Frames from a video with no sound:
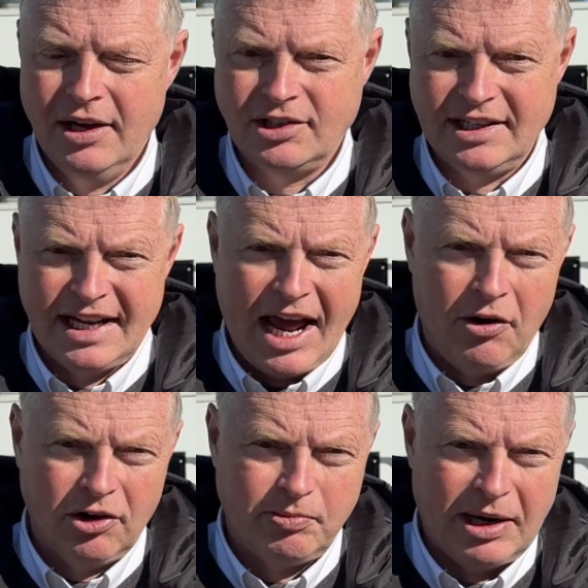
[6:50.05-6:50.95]
So there's an
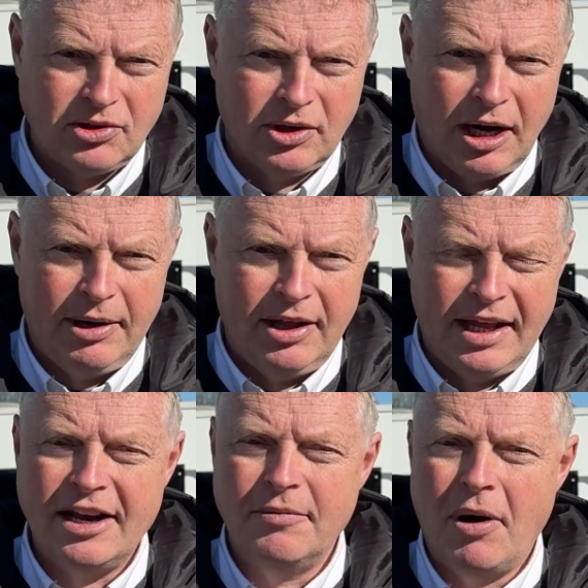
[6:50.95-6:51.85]
hour-long special coming at
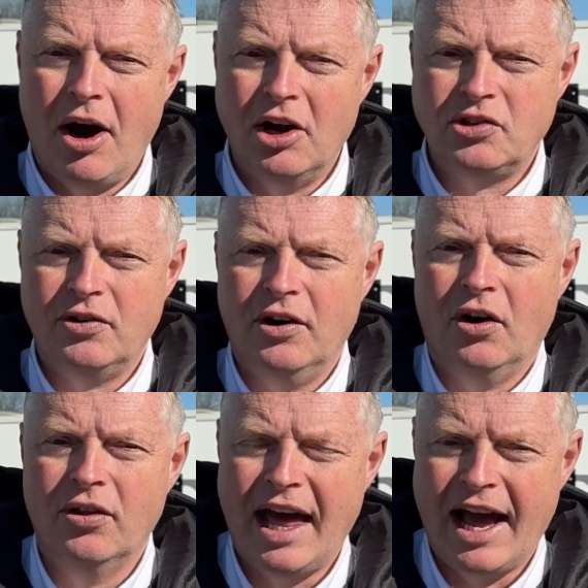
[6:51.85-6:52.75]
the end of March
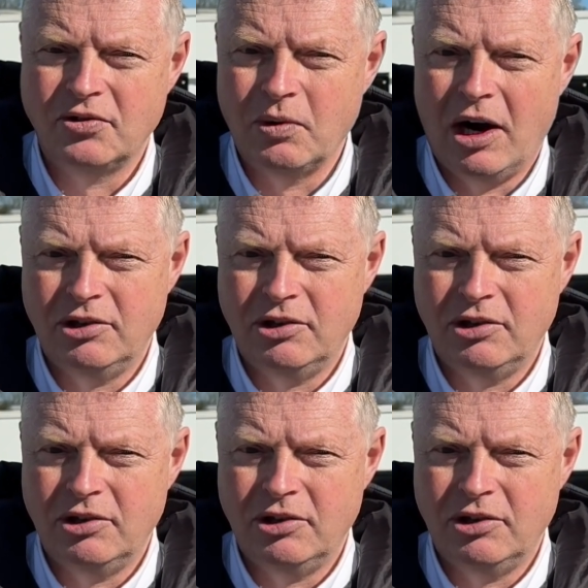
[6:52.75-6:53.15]
on that as well,